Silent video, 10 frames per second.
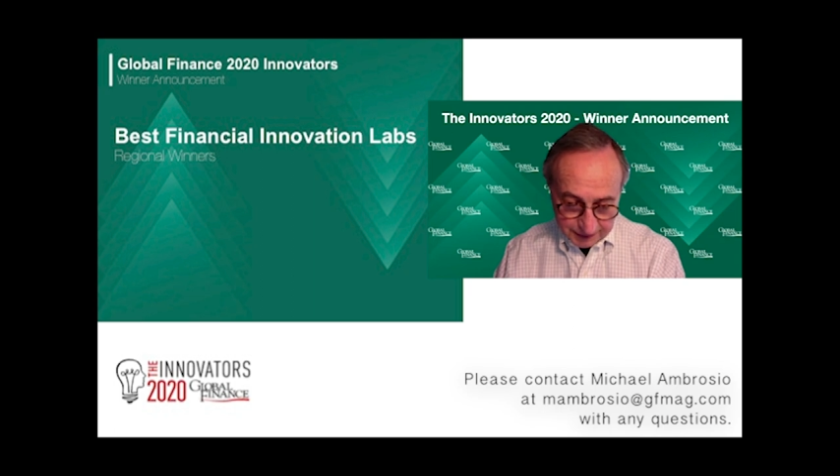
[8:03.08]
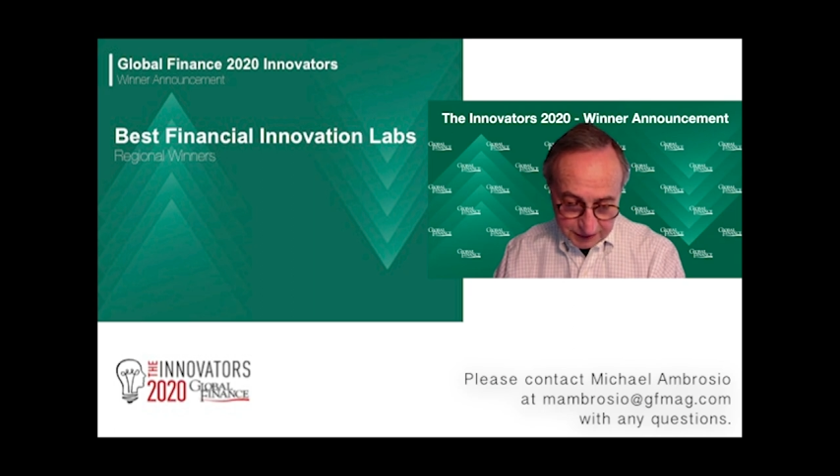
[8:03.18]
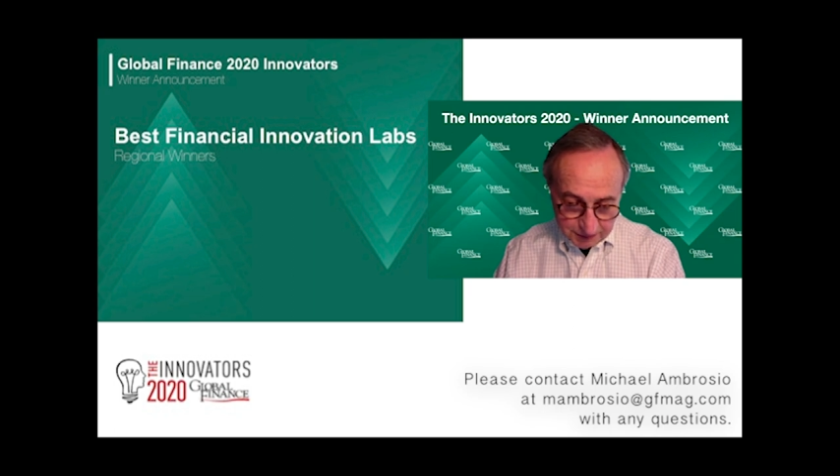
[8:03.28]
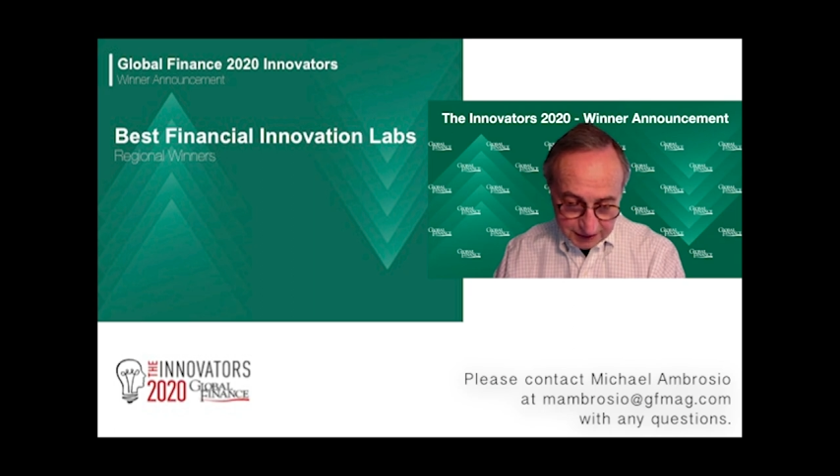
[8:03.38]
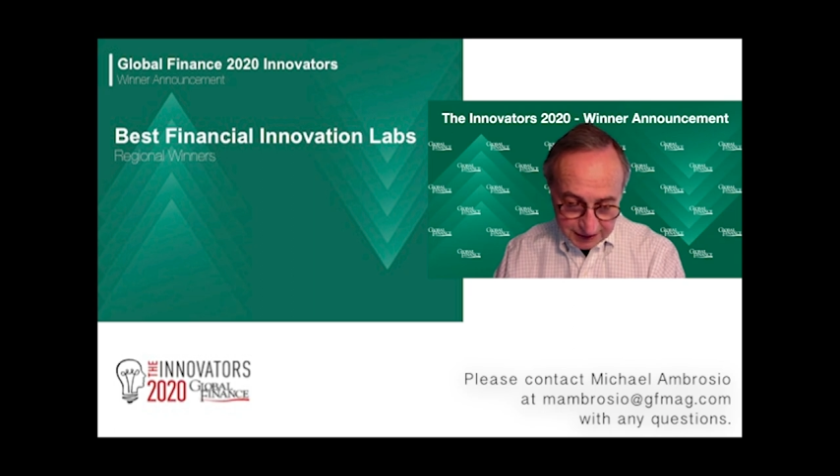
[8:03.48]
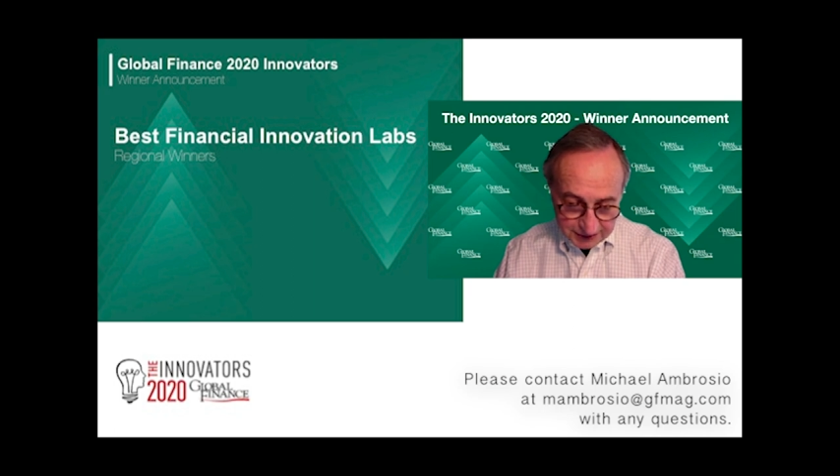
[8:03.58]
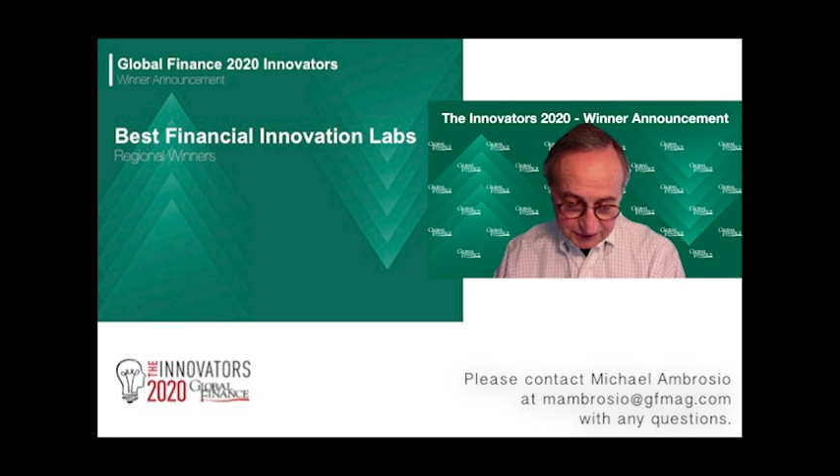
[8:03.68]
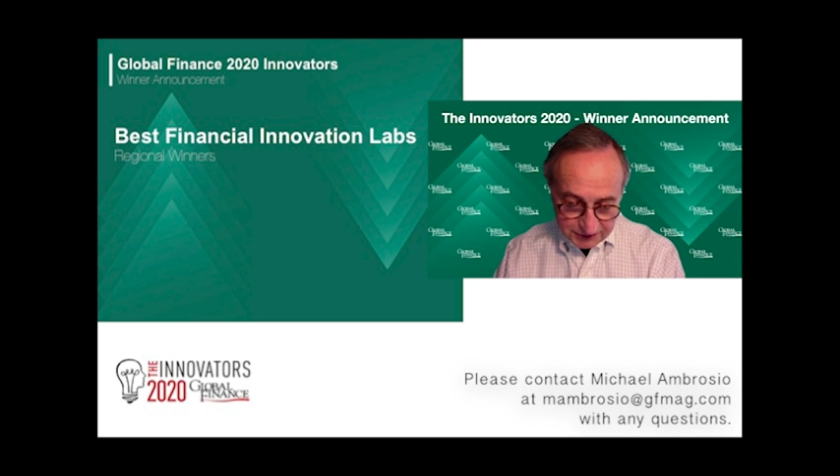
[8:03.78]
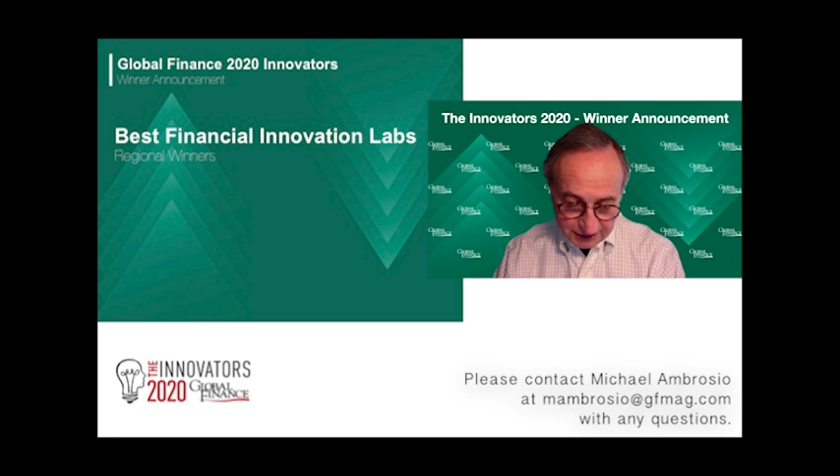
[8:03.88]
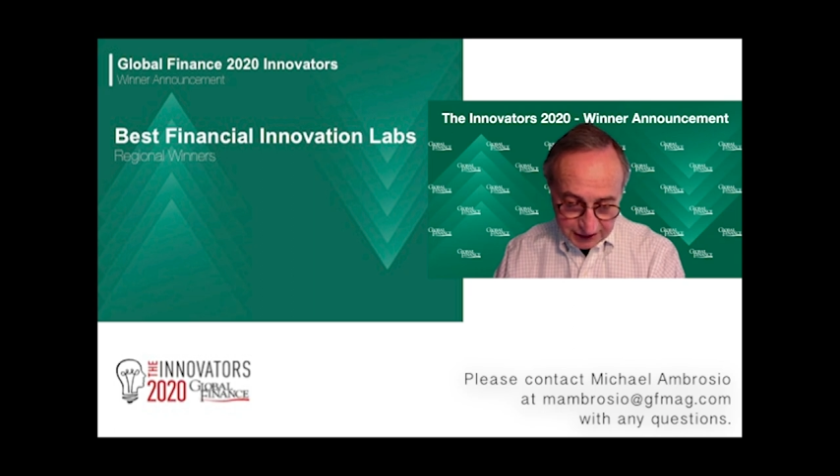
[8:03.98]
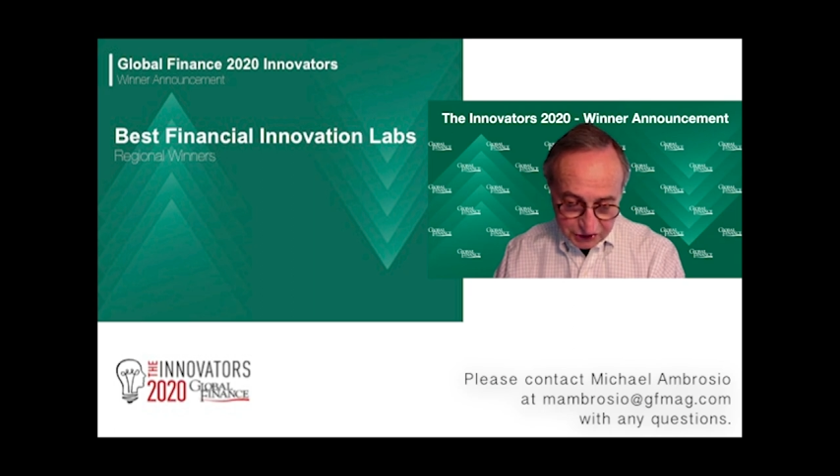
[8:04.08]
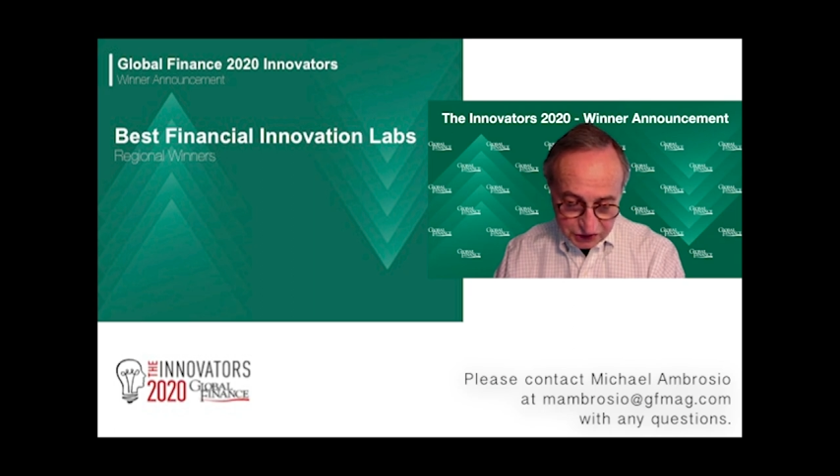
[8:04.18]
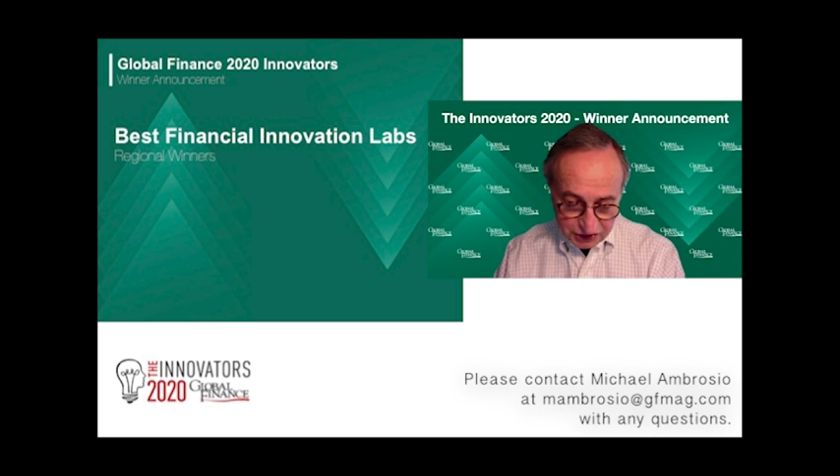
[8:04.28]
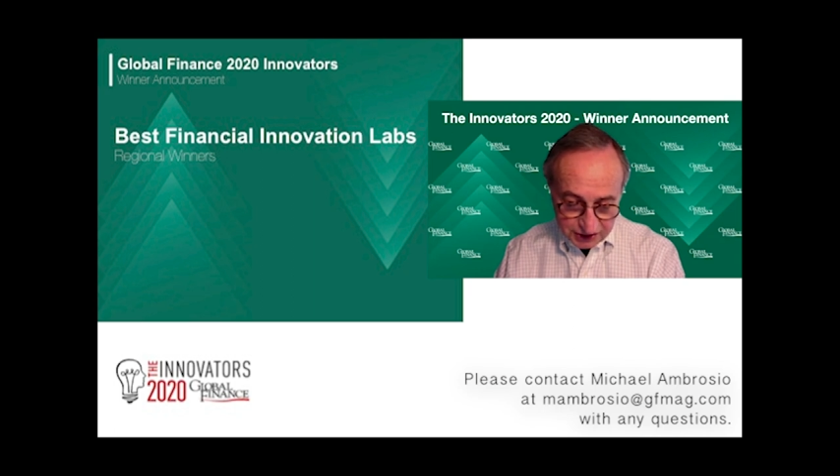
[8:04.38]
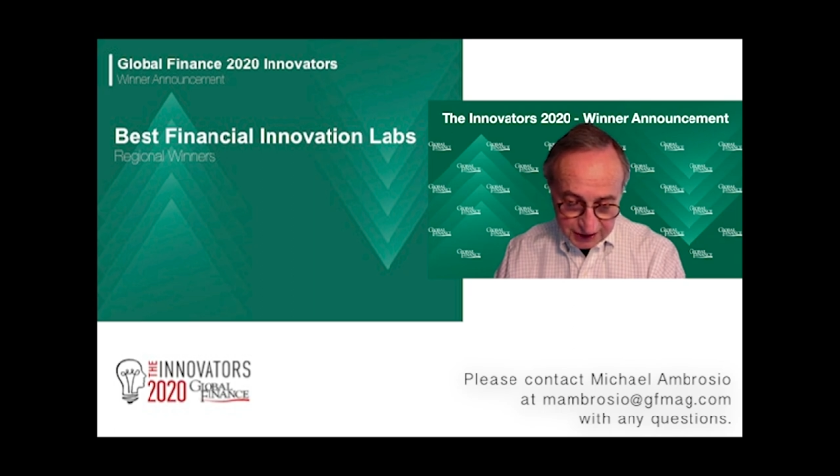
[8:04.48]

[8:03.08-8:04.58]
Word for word: DBS Asia